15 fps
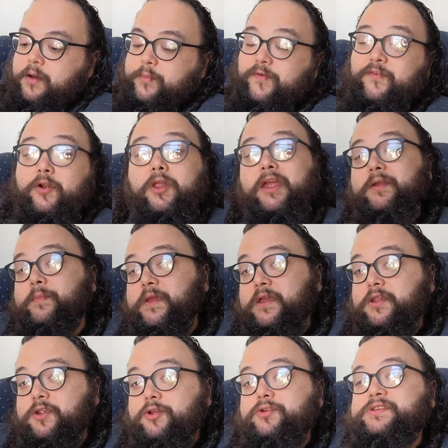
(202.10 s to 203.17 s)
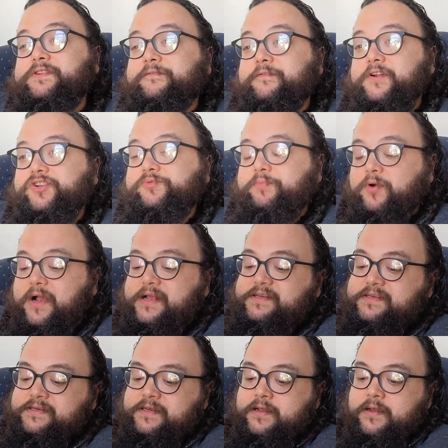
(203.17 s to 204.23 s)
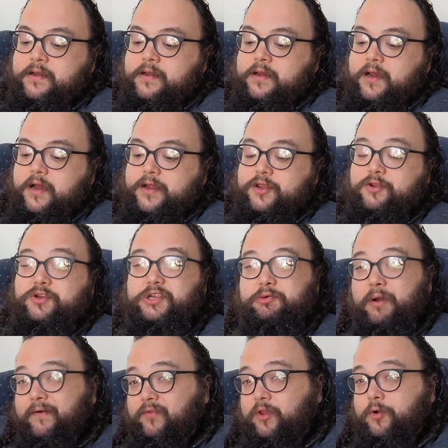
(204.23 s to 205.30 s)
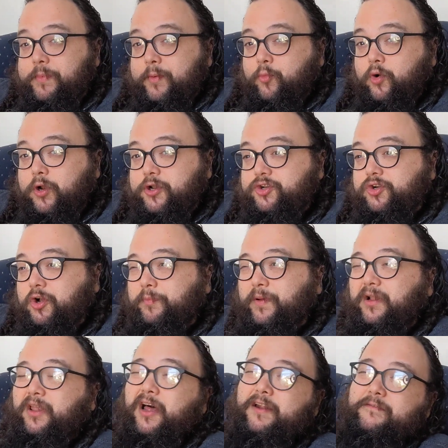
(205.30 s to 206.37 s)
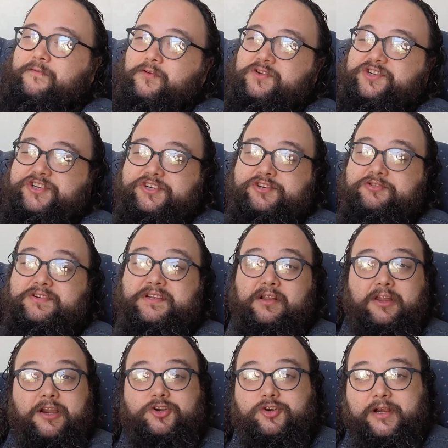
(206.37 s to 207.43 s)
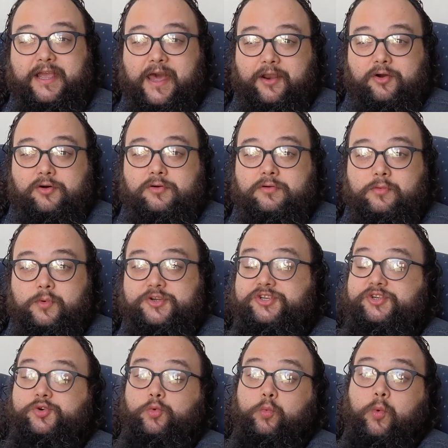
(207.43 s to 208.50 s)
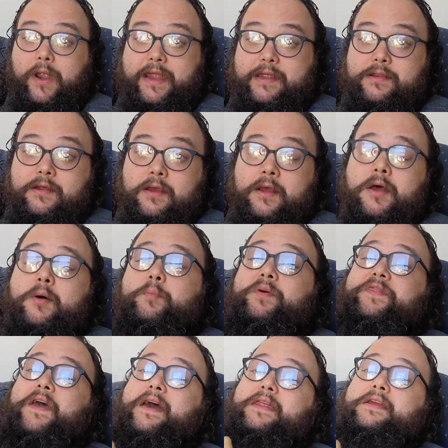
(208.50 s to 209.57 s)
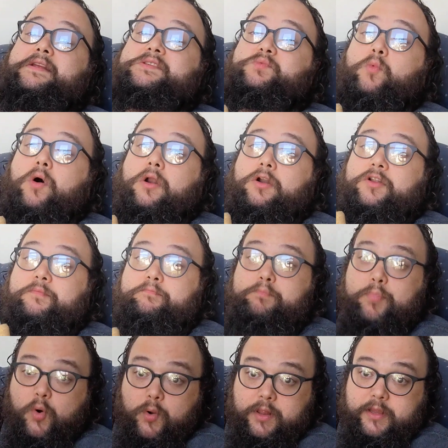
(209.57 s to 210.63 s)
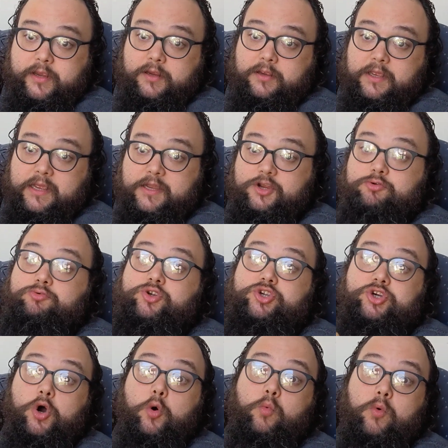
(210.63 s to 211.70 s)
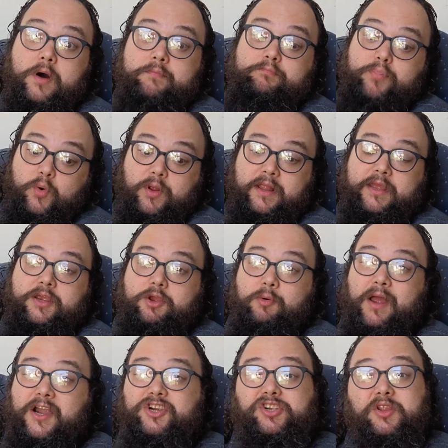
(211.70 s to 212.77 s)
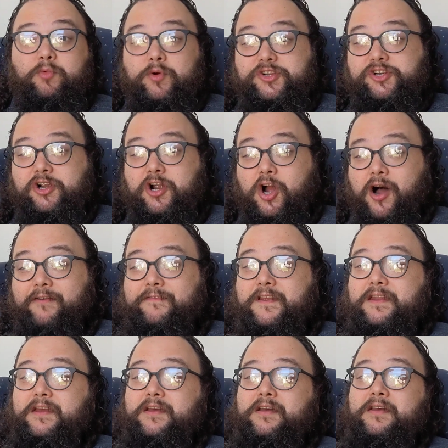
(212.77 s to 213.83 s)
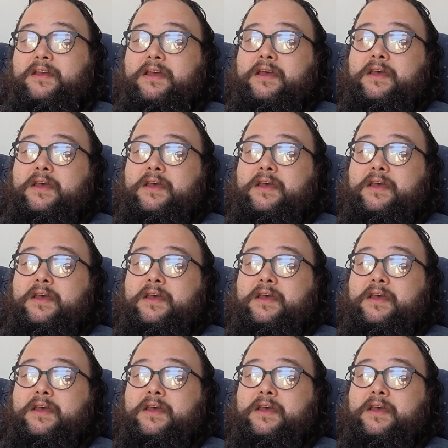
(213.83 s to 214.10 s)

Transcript: If you're like me and you use a French press, you do have a little bit more control, but a lot of folks just use an electric kettle, which is great, but that heats water to boiling, and you don't want boiling. You actually want your coffee to